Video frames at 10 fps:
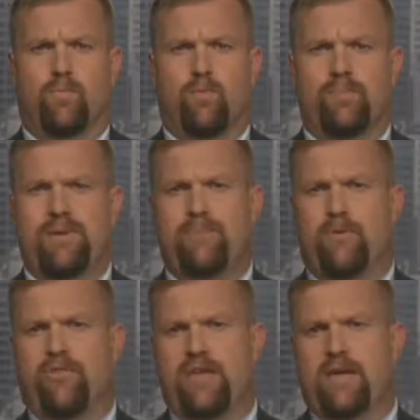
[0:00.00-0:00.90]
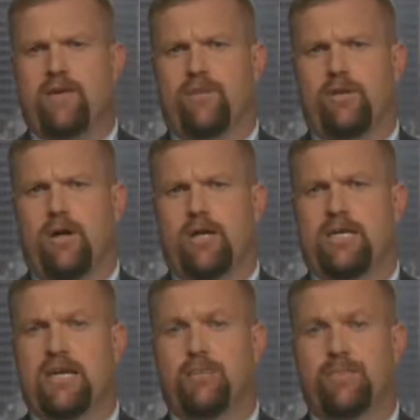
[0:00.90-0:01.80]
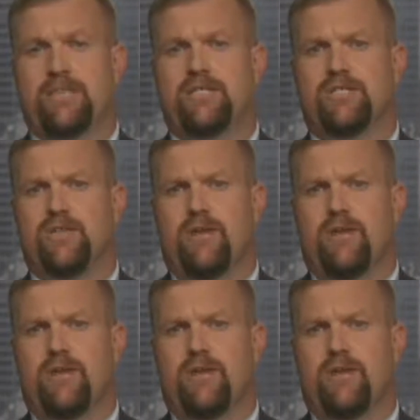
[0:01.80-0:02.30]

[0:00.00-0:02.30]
When people think of a lawn care business,